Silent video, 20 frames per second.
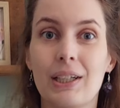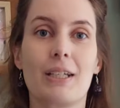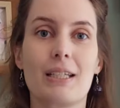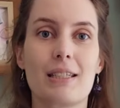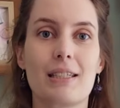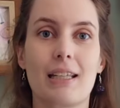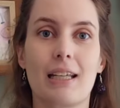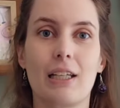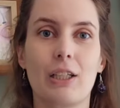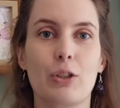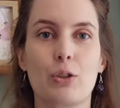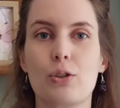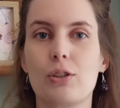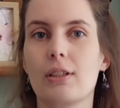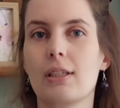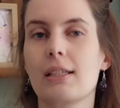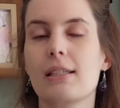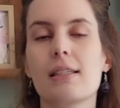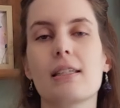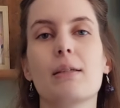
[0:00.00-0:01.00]
They say use
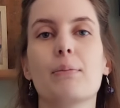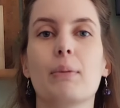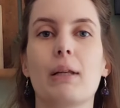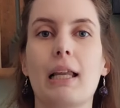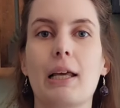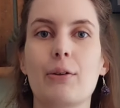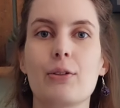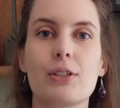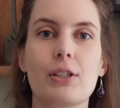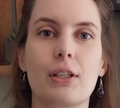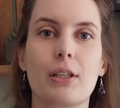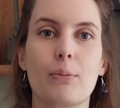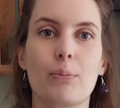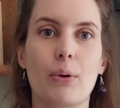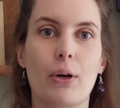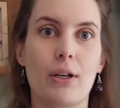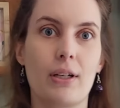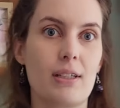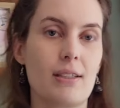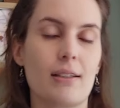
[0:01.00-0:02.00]
this seam allowance on the
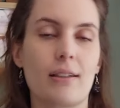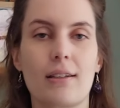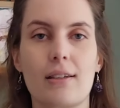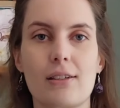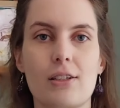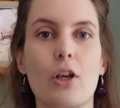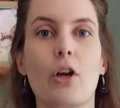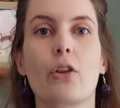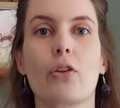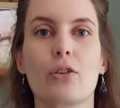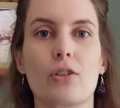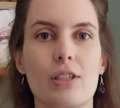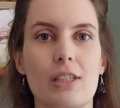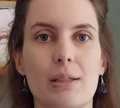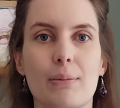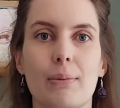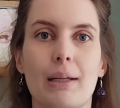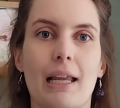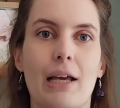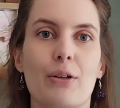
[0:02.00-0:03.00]
bodice and this other
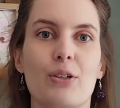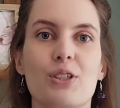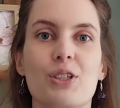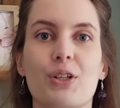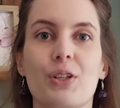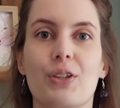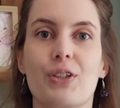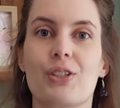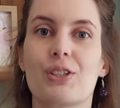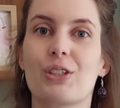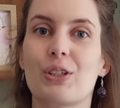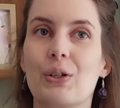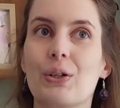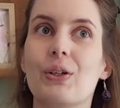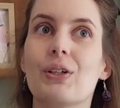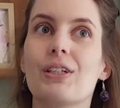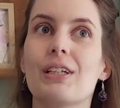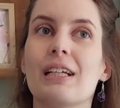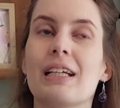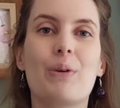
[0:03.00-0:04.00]
seam allowance on the
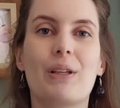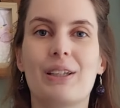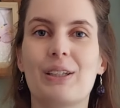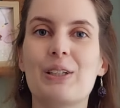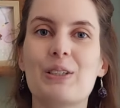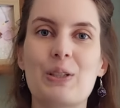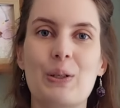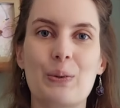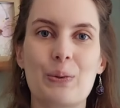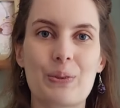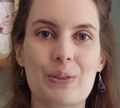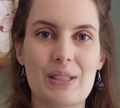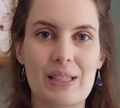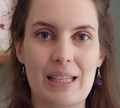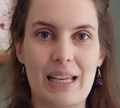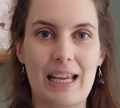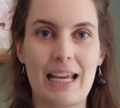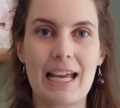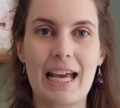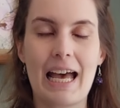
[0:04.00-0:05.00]
skirt, but they don't
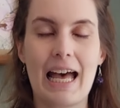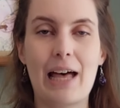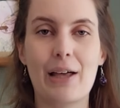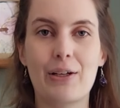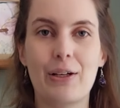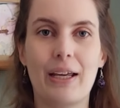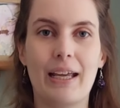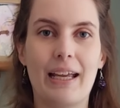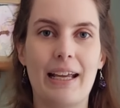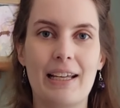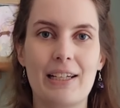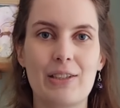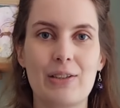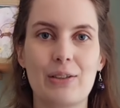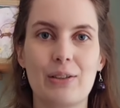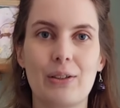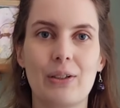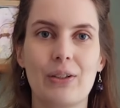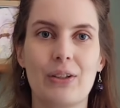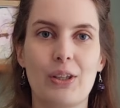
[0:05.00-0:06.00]
say how to
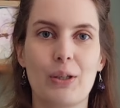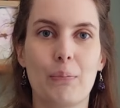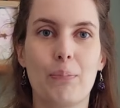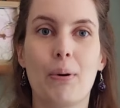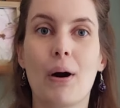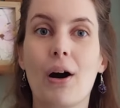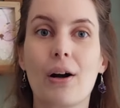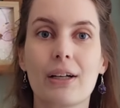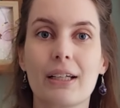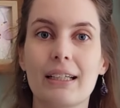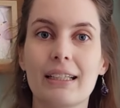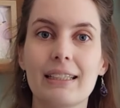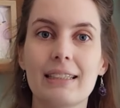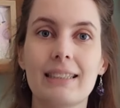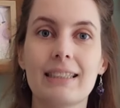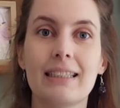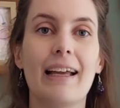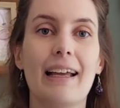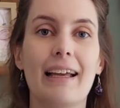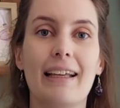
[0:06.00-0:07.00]
handle the
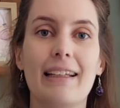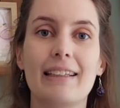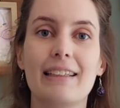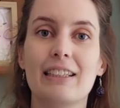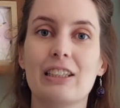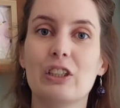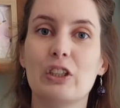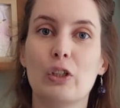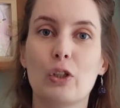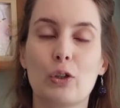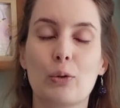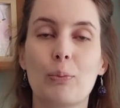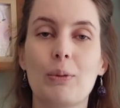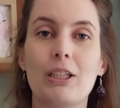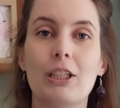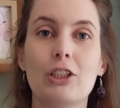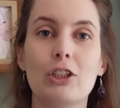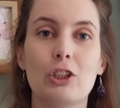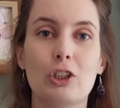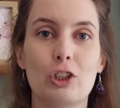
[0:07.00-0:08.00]
pocket, and it took
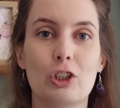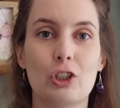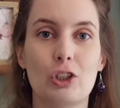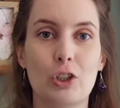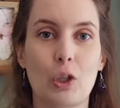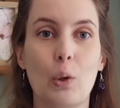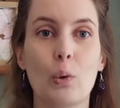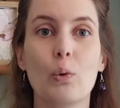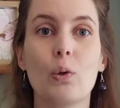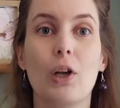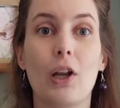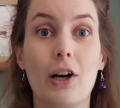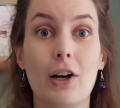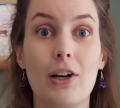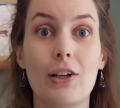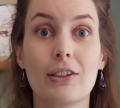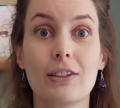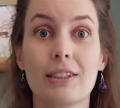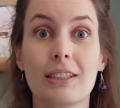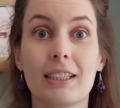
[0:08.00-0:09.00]
me so
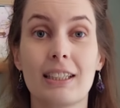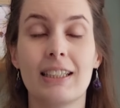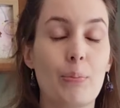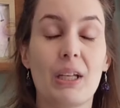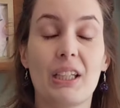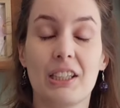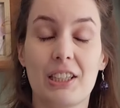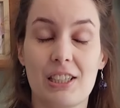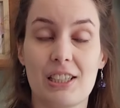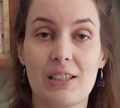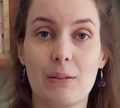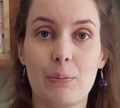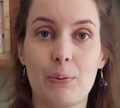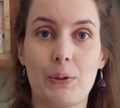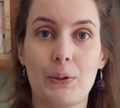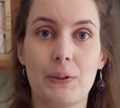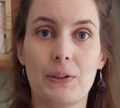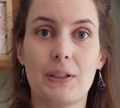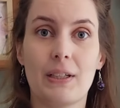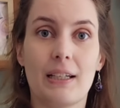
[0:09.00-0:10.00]
long. But the
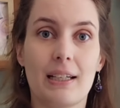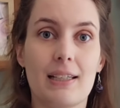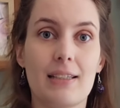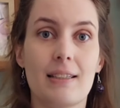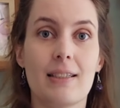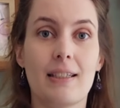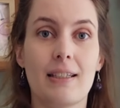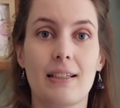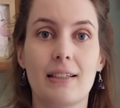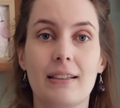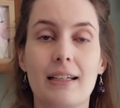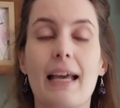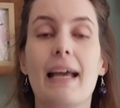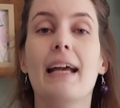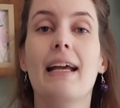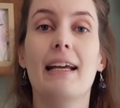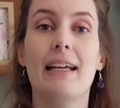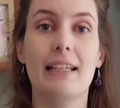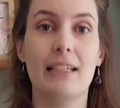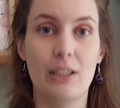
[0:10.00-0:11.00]
zipper is in
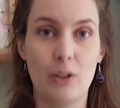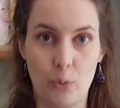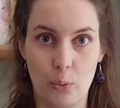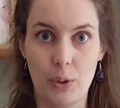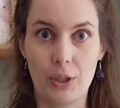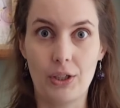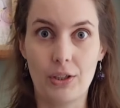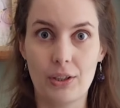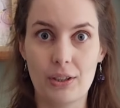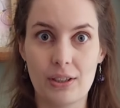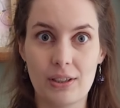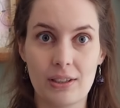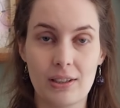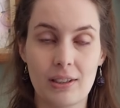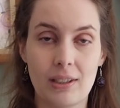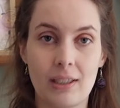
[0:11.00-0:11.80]
and it works.